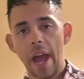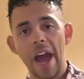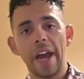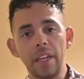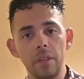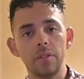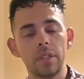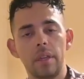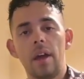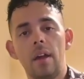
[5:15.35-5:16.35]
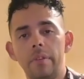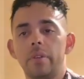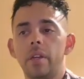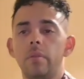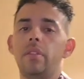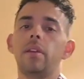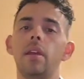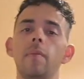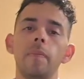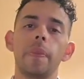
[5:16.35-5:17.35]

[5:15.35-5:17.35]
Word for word: I used it, I've trained with it.